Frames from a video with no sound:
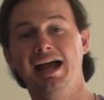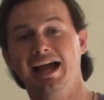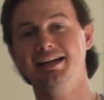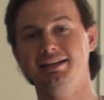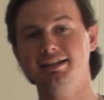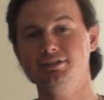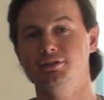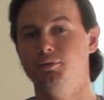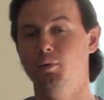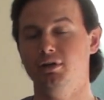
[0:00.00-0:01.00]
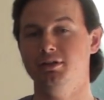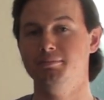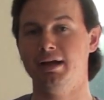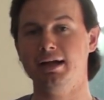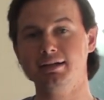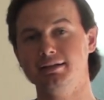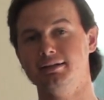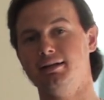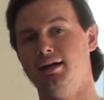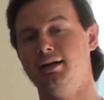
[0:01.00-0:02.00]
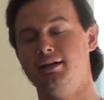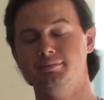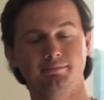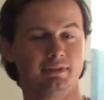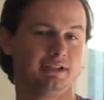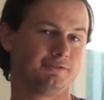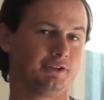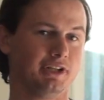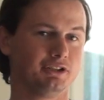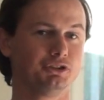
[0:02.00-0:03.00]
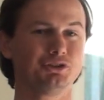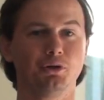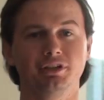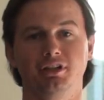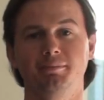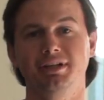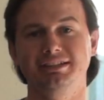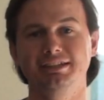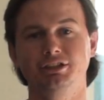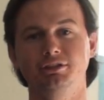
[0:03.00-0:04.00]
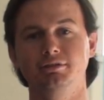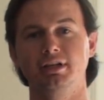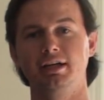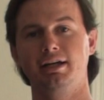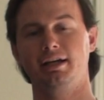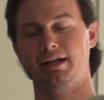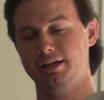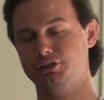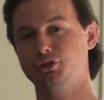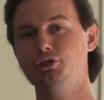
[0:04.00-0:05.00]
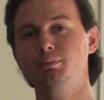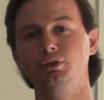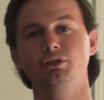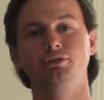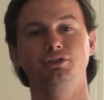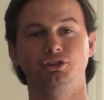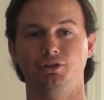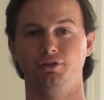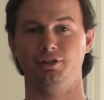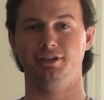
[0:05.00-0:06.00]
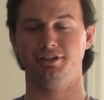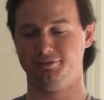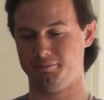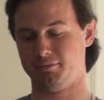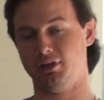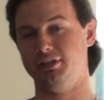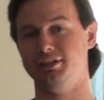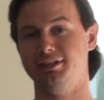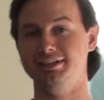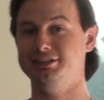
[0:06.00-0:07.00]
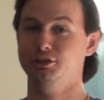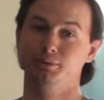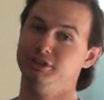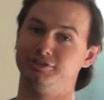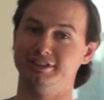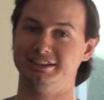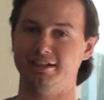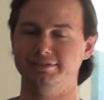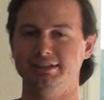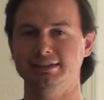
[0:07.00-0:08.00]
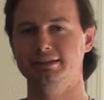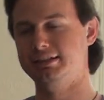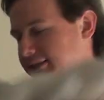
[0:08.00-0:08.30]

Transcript: Hey guys, welcome back. I'm here for another tutorial. I'm gonna teach you a two-balloon sword. All right, you're gonna need two balloons for this, obviously.